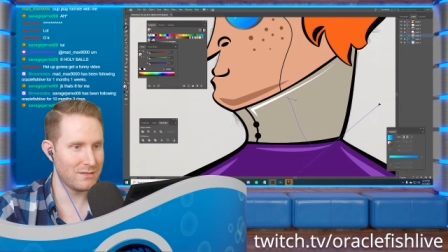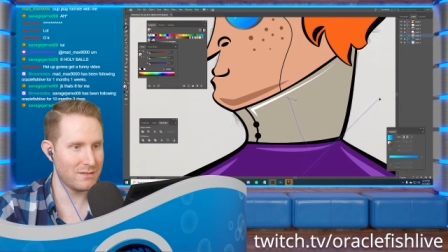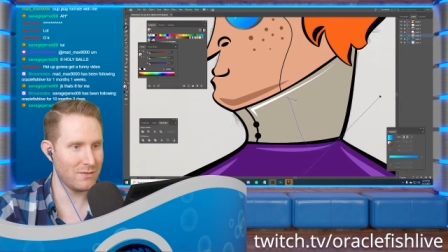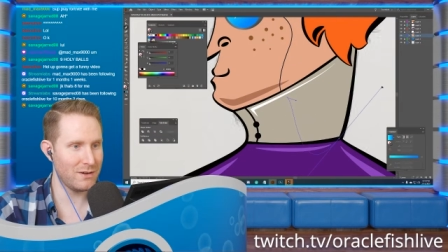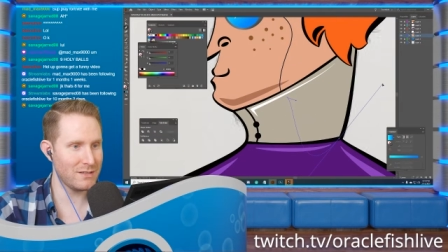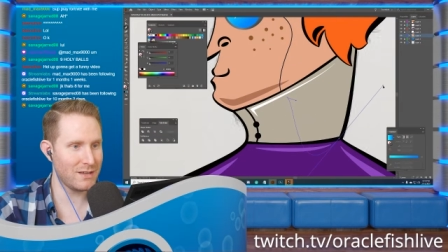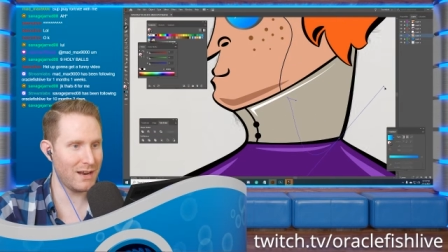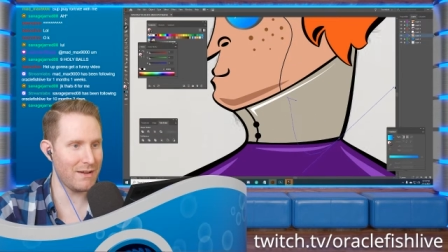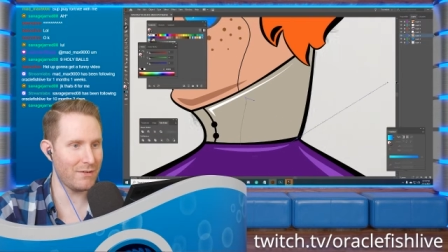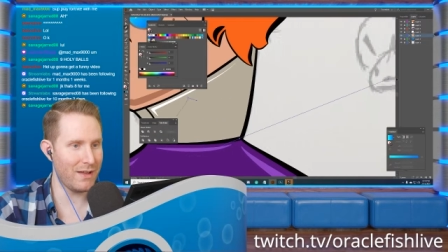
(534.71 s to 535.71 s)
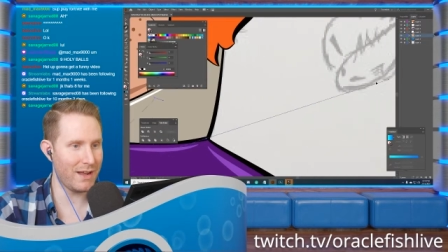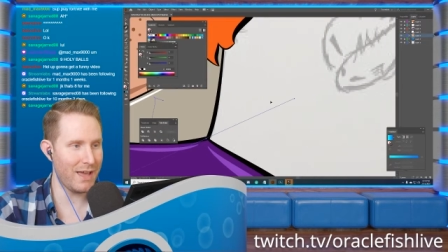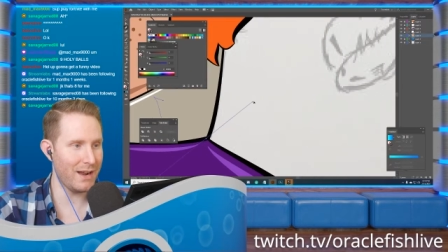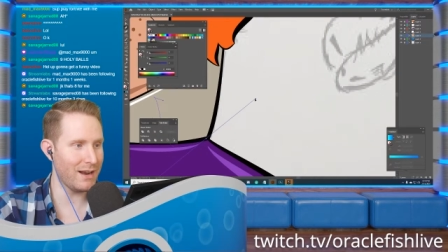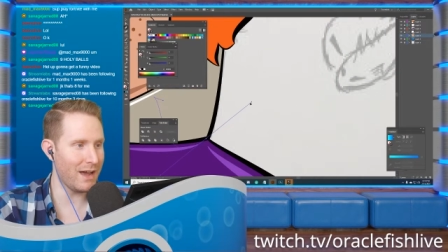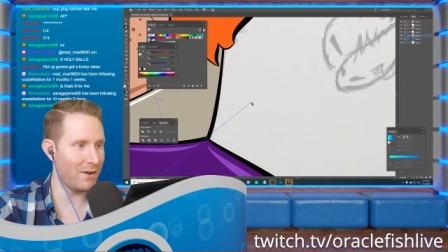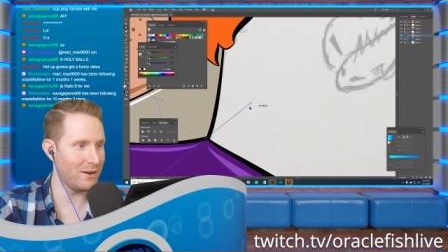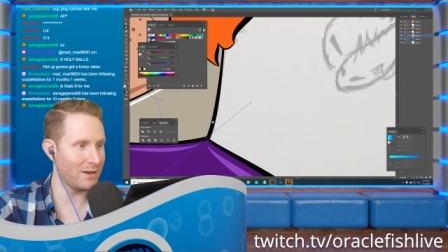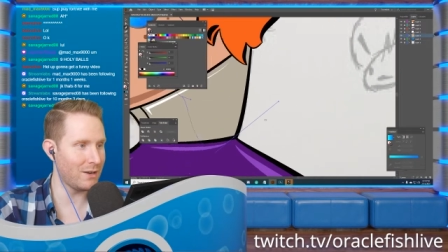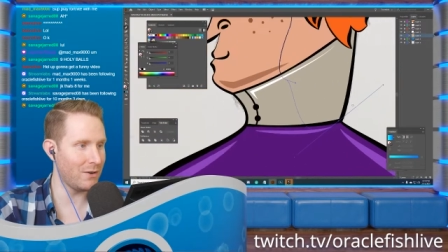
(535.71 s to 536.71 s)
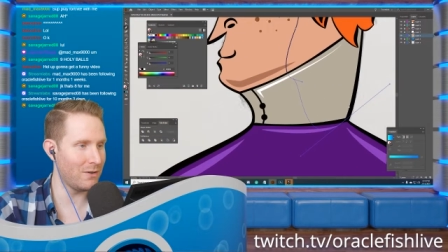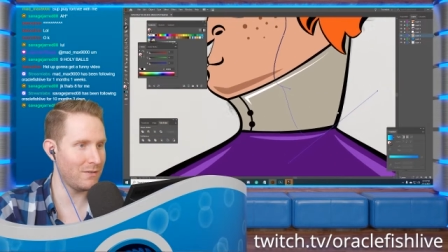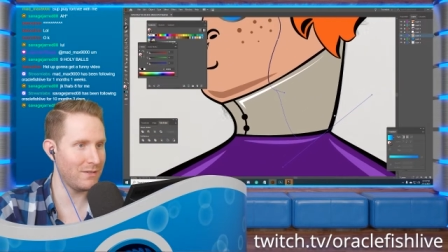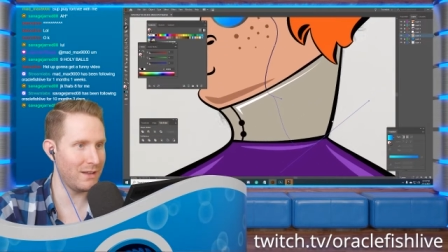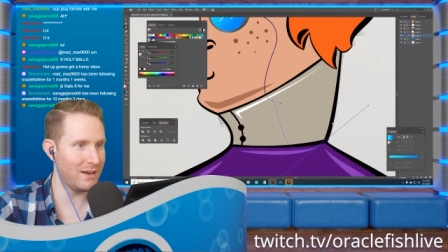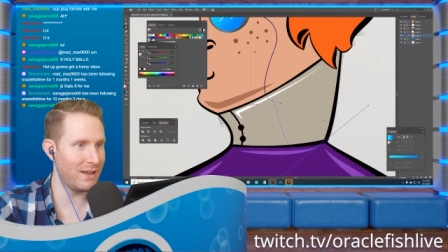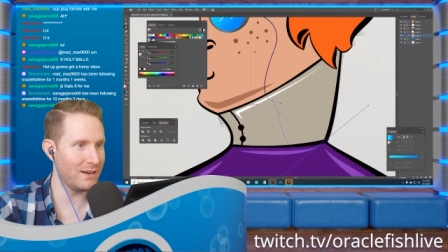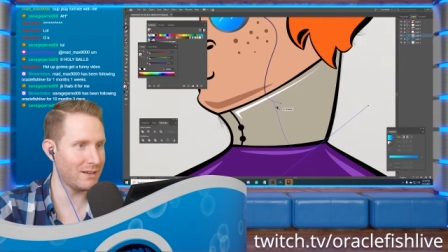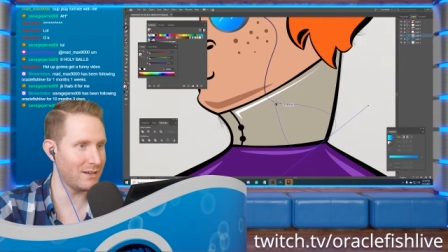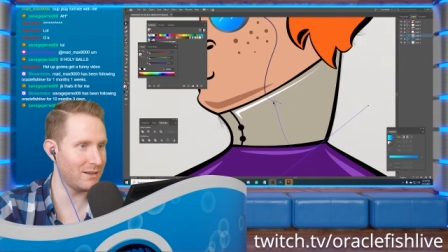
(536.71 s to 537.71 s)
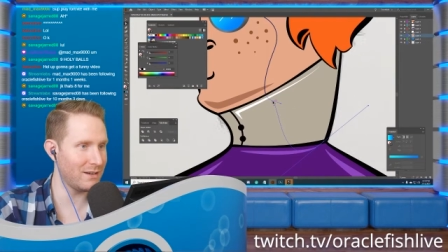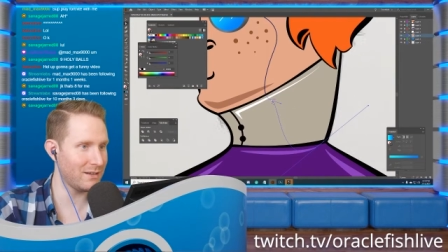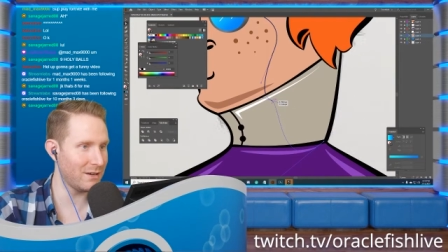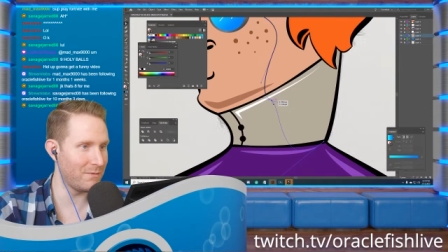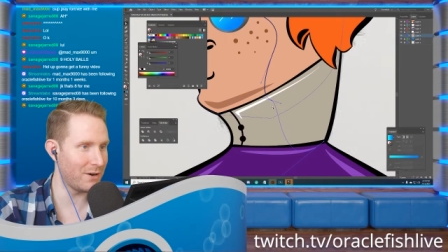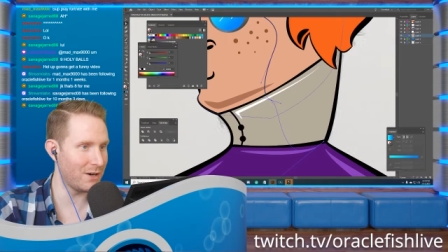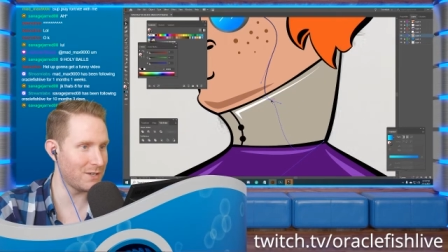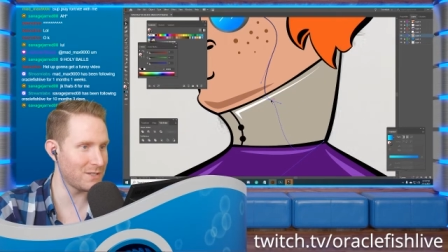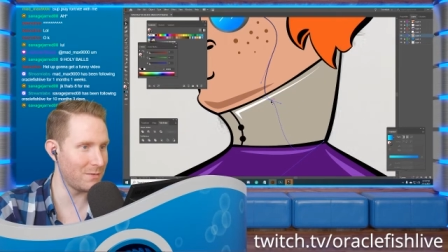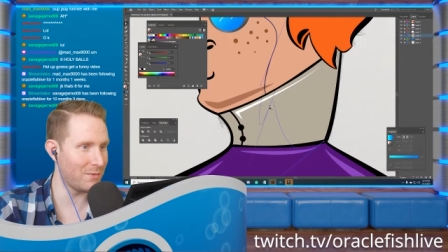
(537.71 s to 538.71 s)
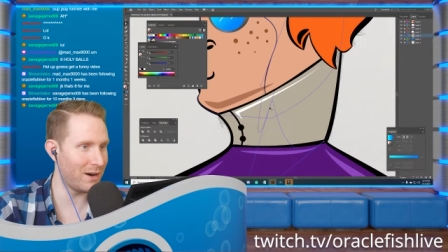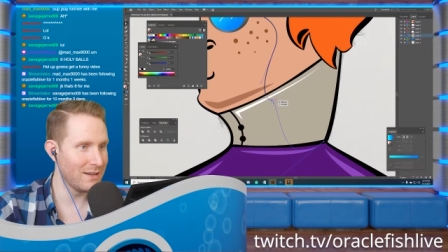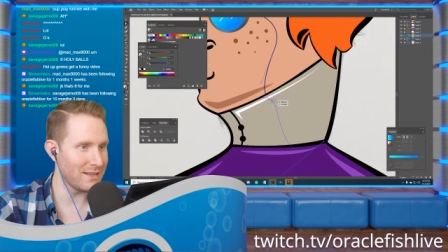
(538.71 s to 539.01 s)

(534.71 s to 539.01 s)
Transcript: So we're just gonna have it like hang down and go and converge somewhere.